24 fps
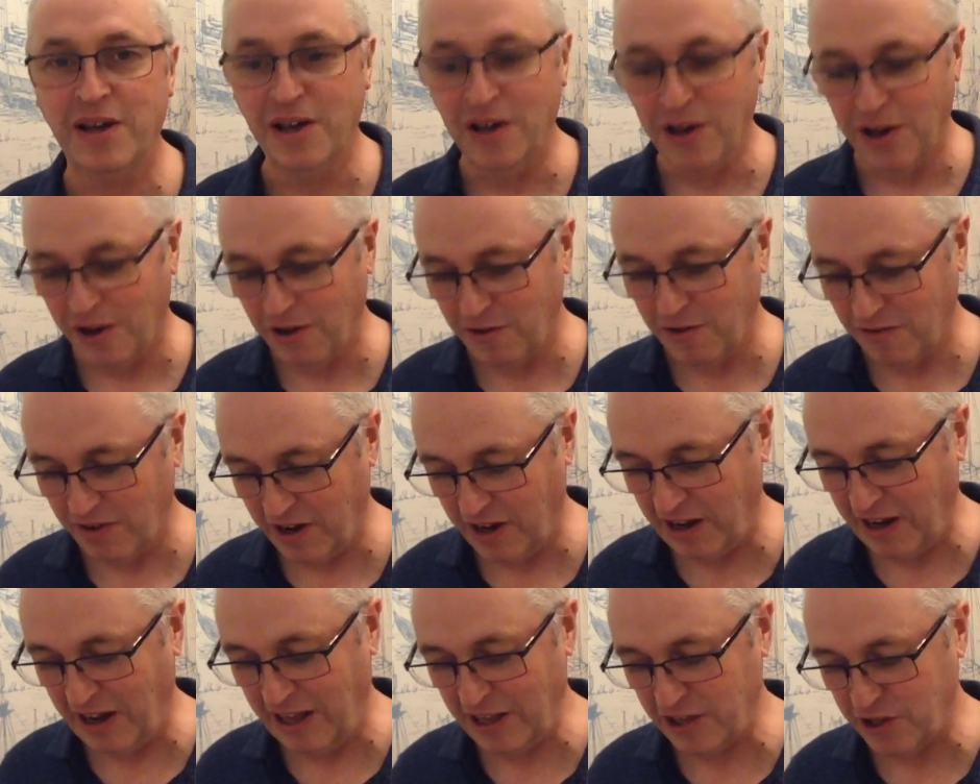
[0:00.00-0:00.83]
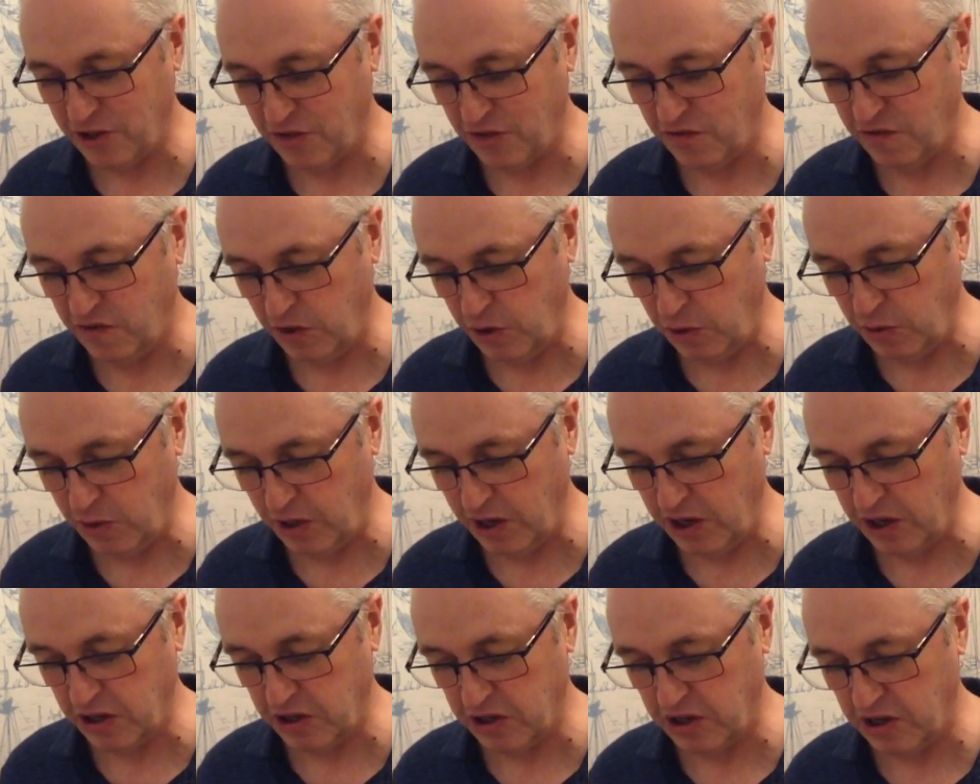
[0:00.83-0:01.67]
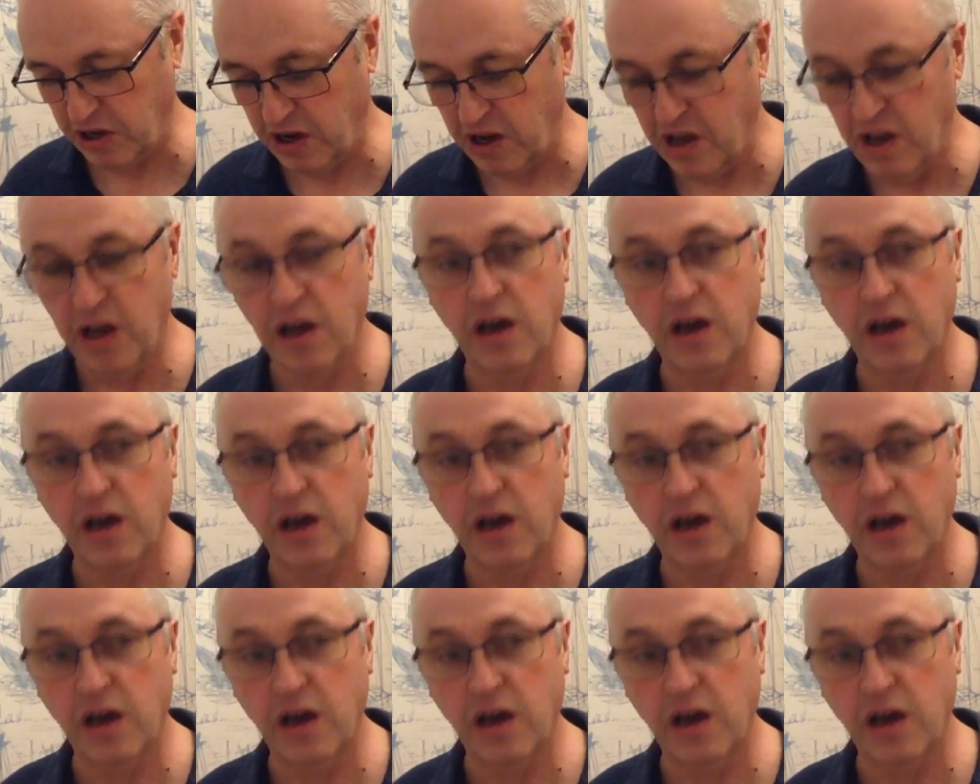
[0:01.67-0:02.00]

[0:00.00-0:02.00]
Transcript: over the last few years, and